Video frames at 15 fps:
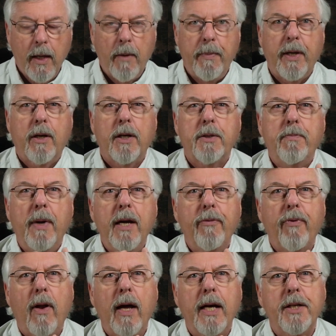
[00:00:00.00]
Because
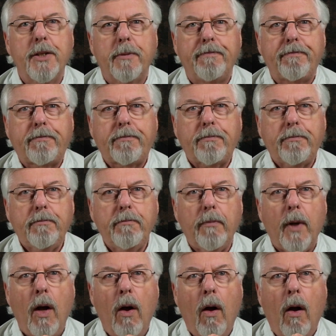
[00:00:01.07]
mayflies
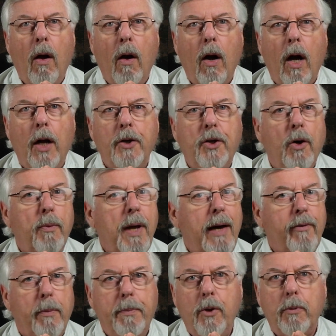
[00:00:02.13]
don't
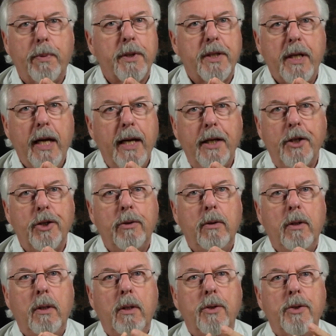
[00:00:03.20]
have a pupal stage.
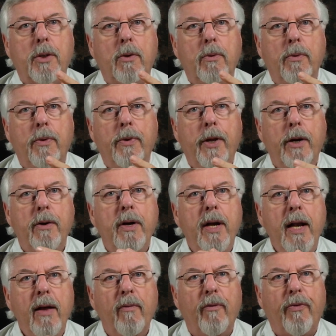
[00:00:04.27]
So their
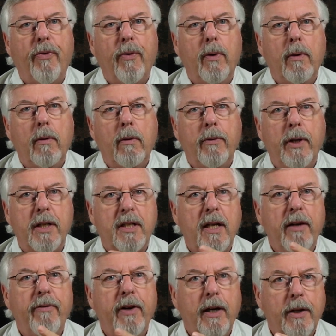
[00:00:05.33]
nymph that's
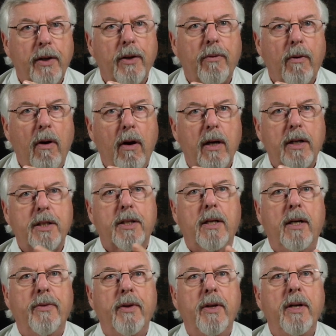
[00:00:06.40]
living under the rocks
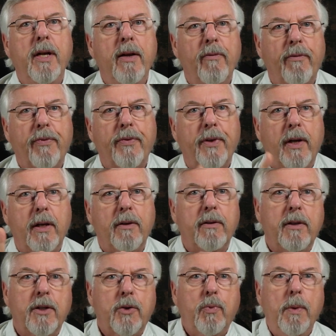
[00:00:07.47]
and the nymph that
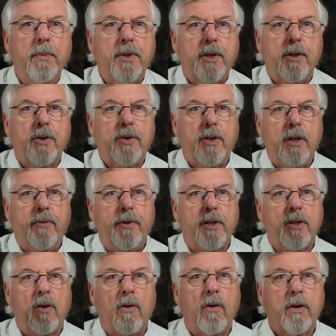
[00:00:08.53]
swims to the
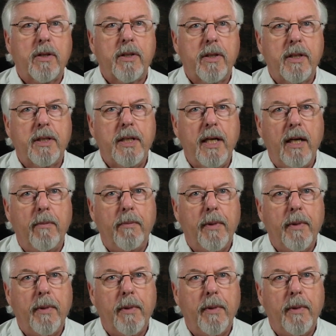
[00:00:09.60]
surface looks the same.